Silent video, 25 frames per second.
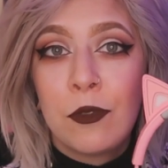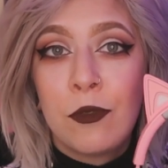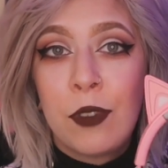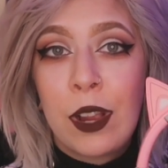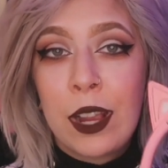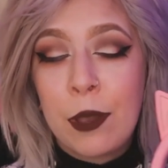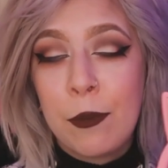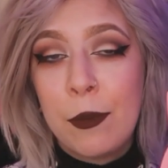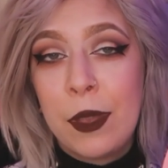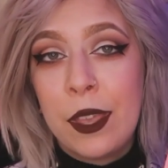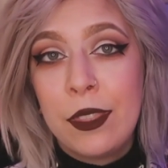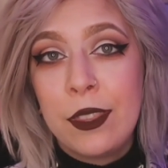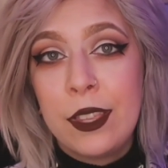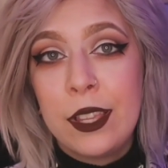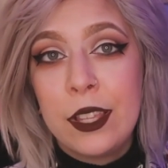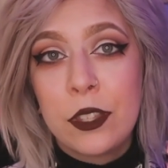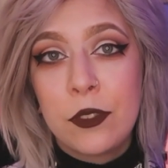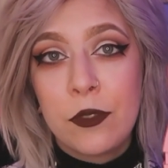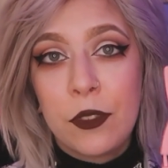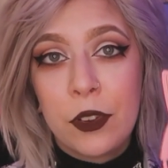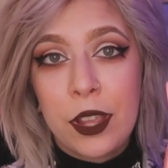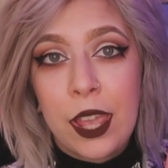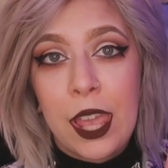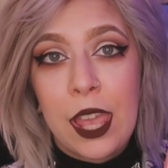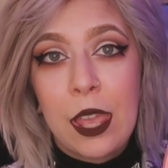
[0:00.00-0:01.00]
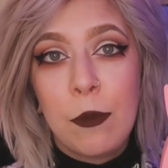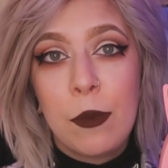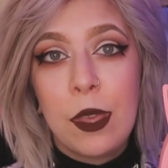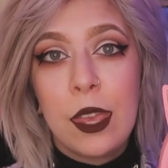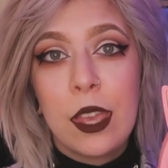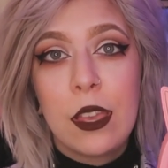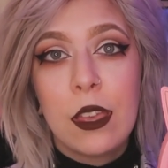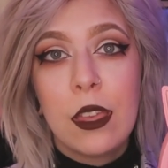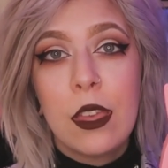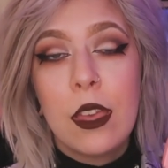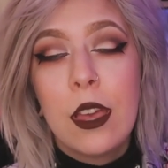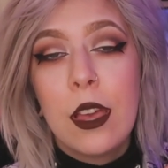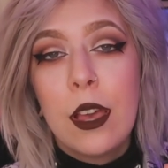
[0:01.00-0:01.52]
recommend these for
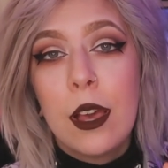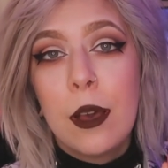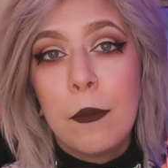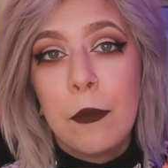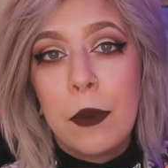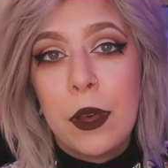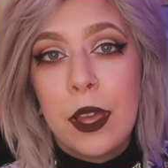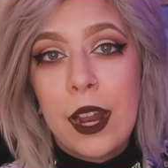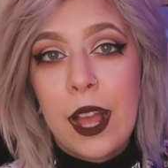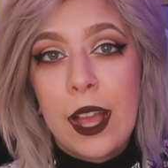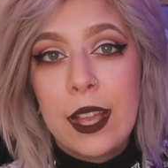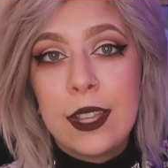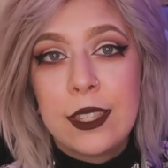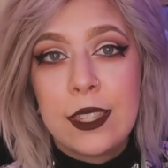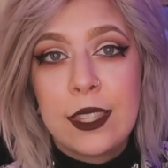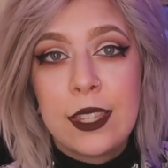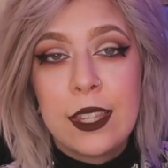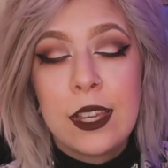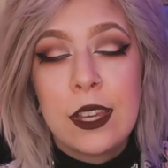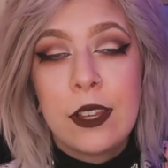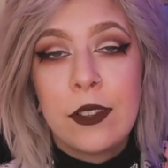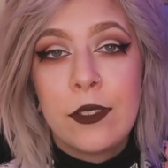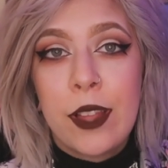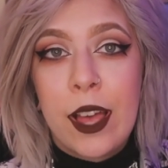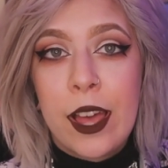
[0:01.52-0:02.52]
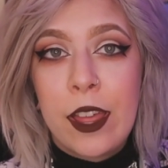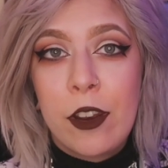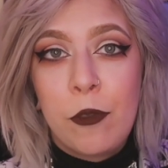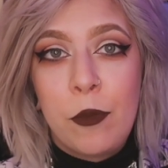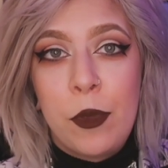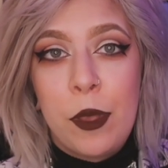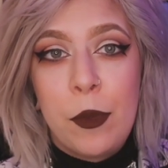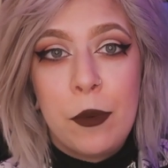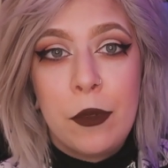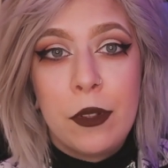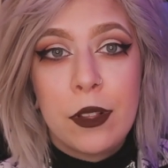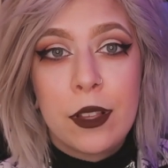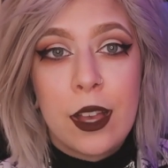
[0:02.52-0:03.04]
gaming, but I see a lot of
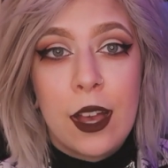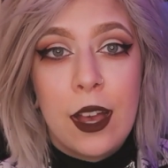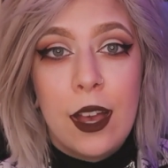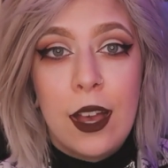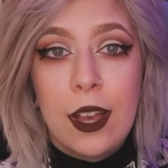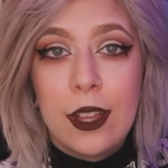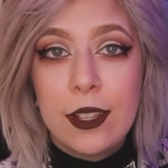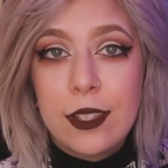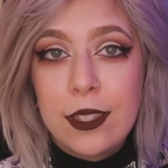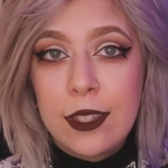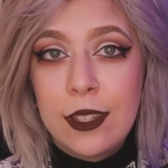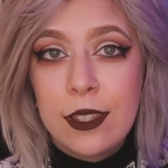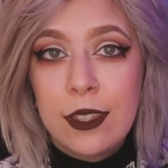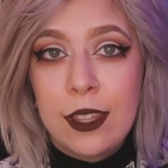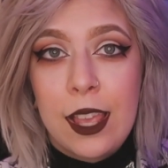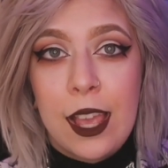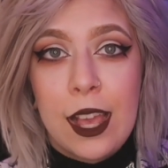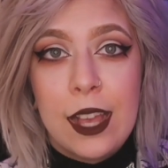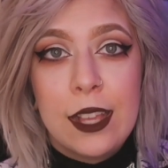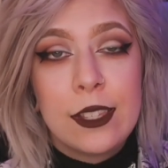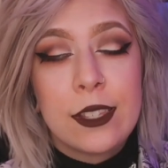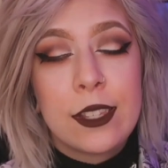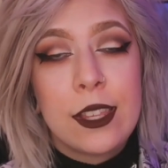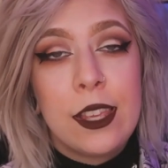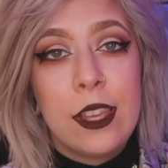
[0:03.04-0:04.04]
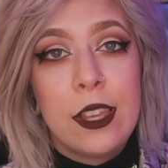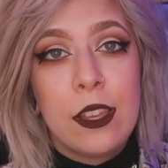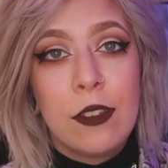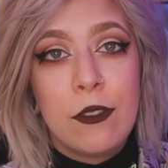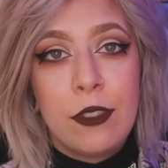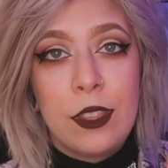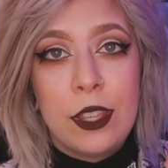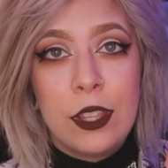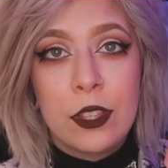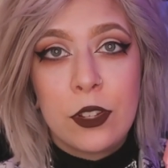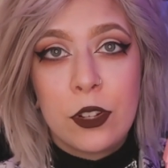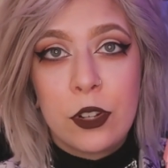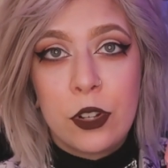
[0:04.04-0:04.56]
people constantly asking
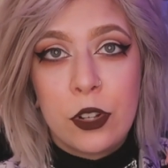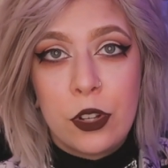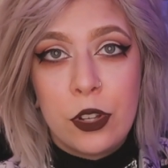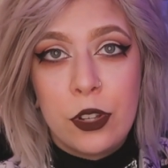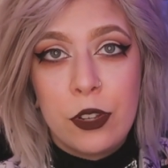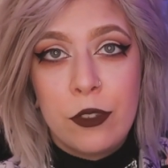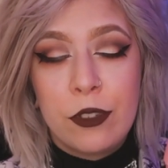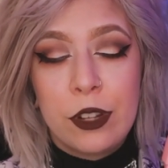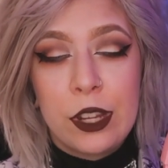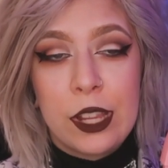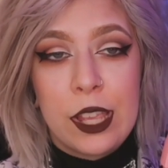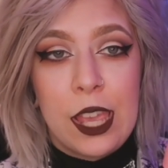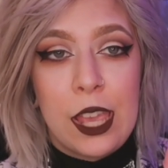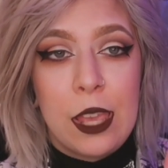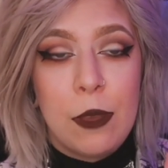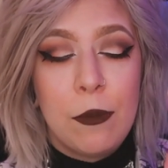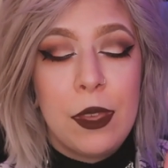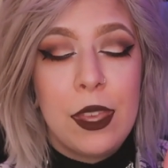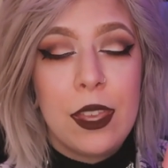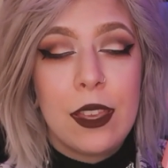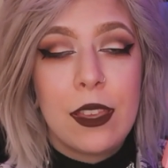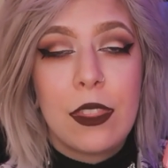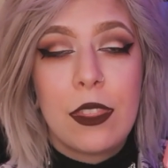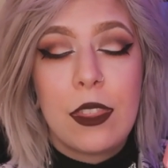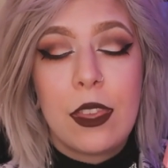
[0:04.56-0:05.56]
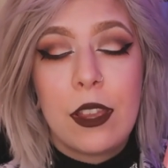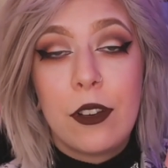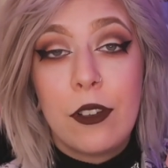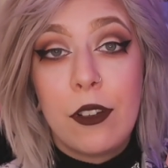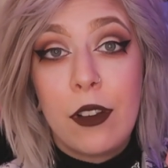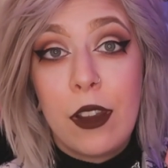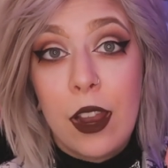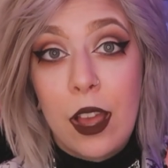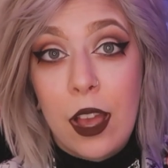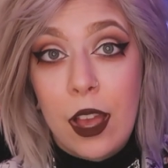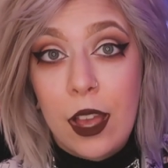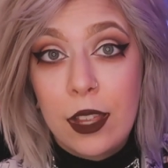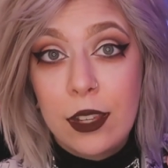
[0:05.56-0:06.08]
if these are good for gaming. They are
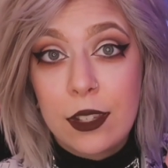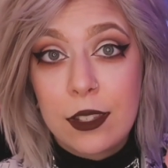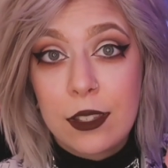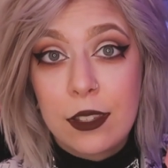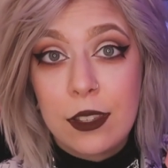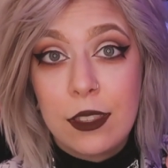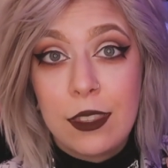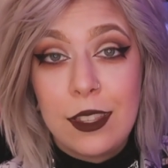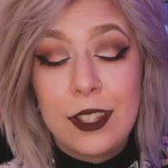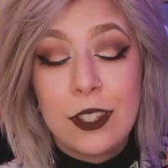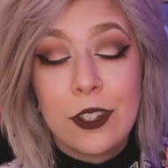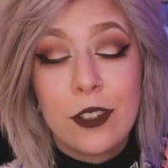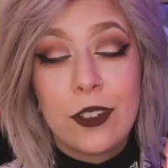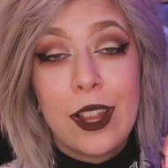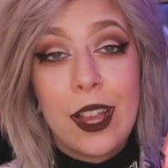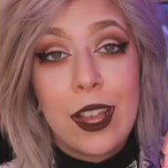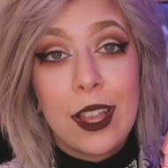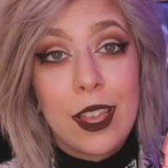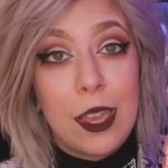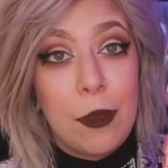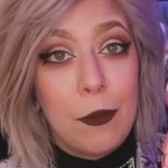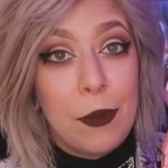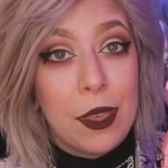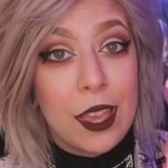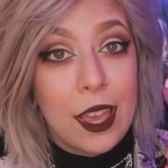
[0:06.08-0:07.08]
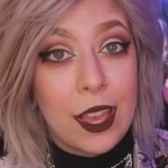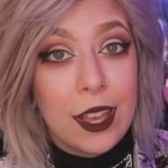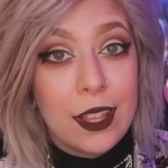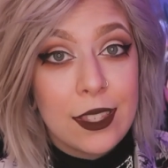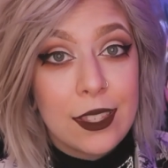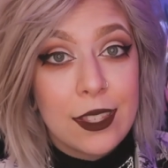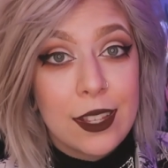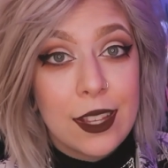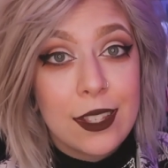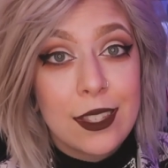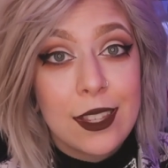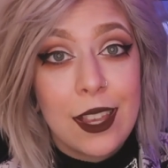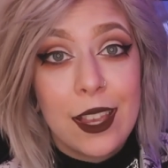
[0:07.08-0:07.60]
not. These are not gaming
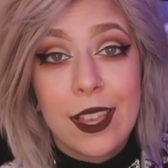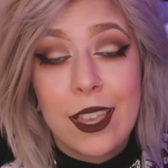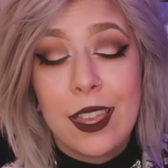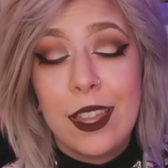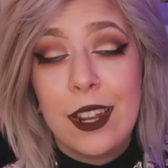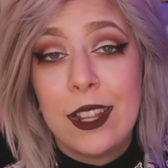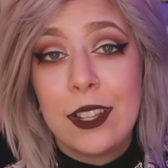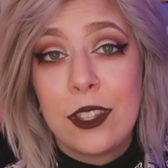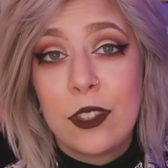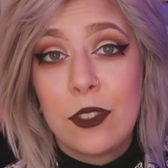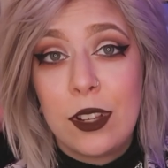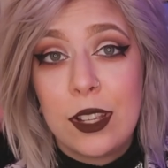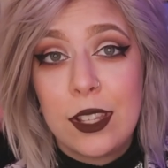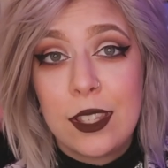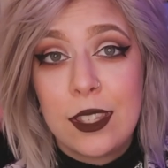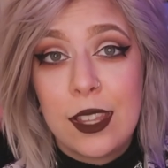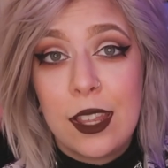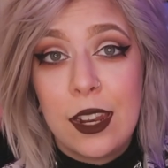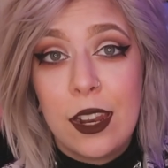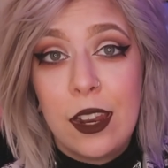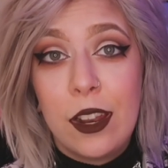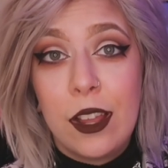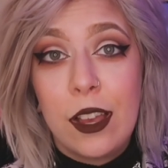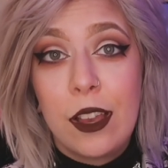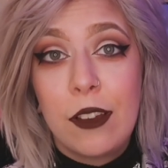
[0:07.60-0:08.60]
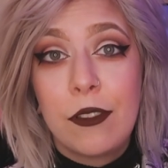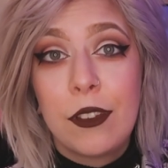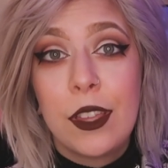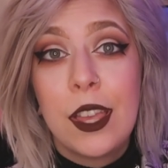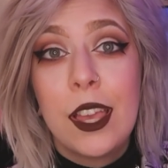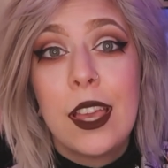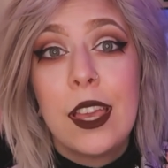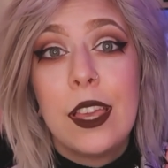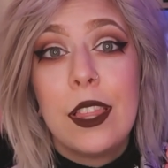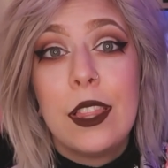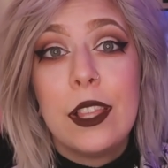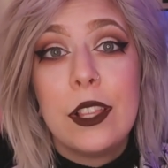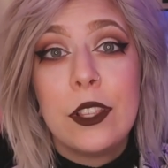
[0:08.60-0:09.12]
headsets. I cannot stress that enough.
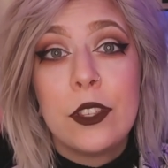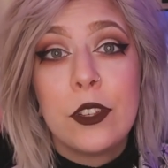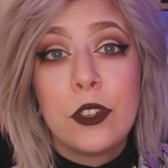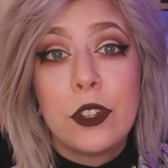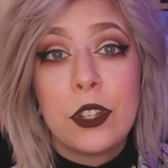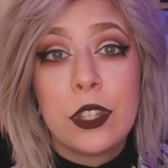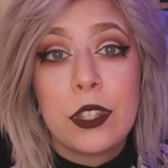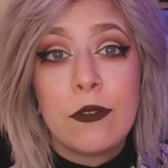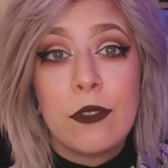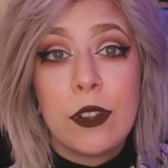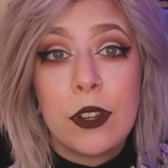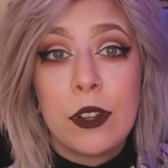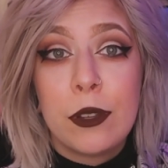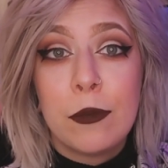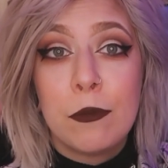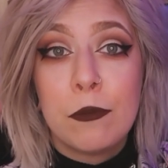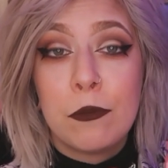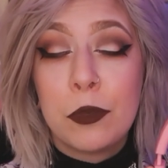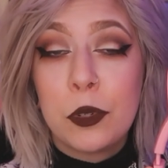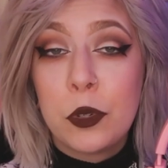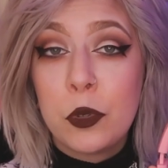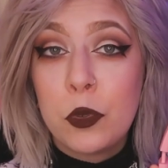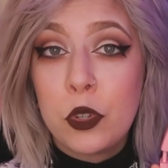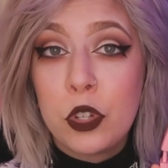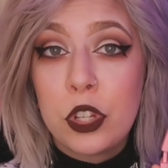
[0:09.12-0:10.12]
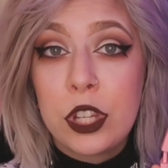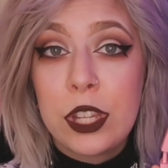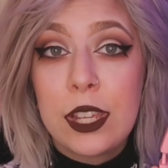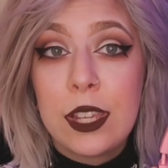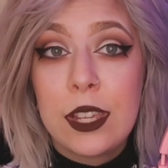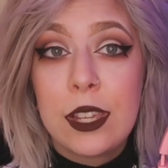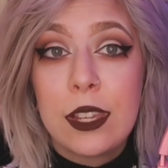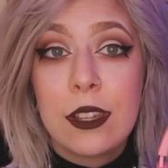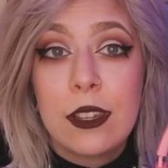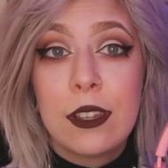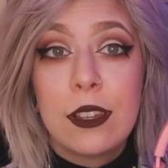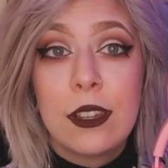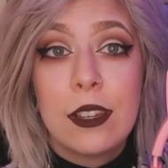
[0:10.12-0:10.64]
These are just very
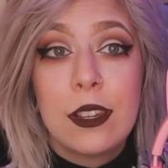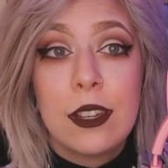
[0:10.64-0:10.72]
bougie